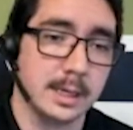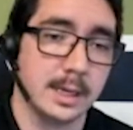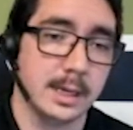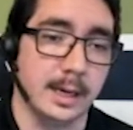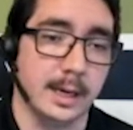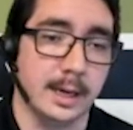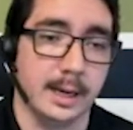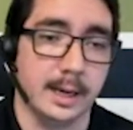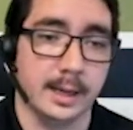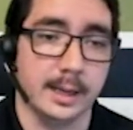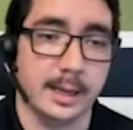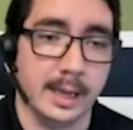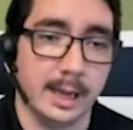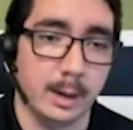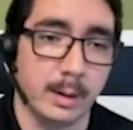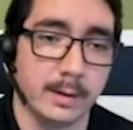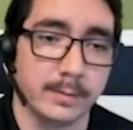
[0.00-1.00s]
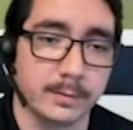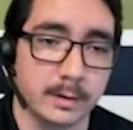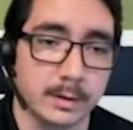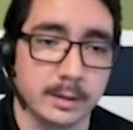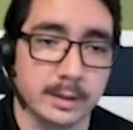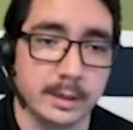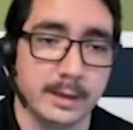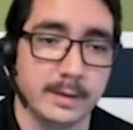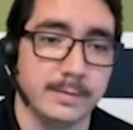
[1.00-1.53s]
However,
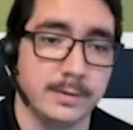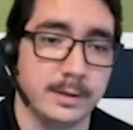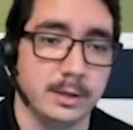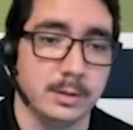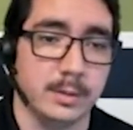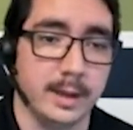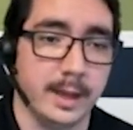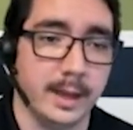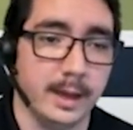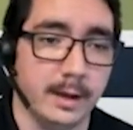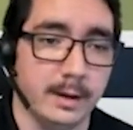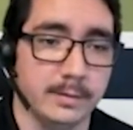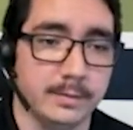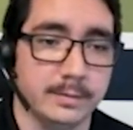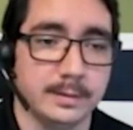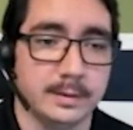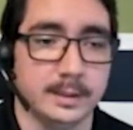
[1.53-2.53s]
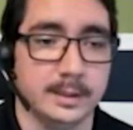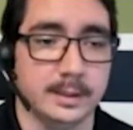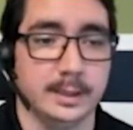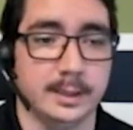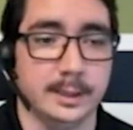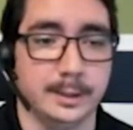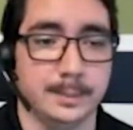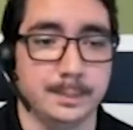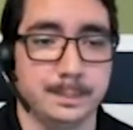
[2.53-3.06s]
if you have,
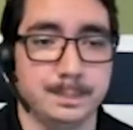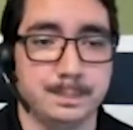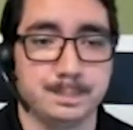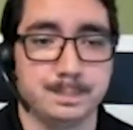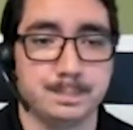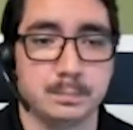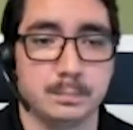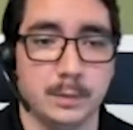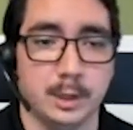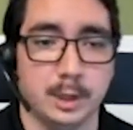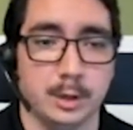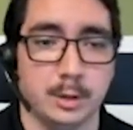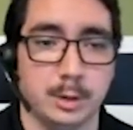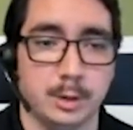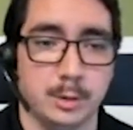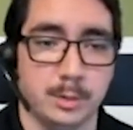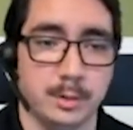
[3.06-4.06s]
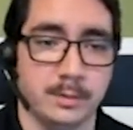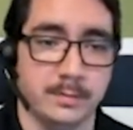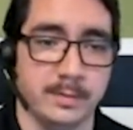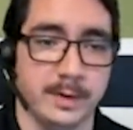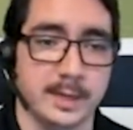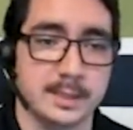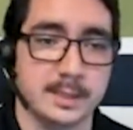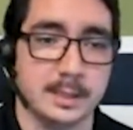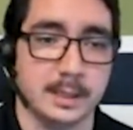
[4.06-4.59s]
you
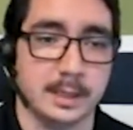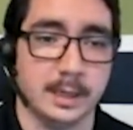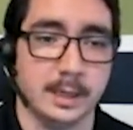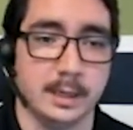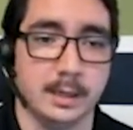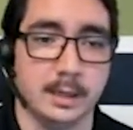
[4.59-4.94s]
invest in,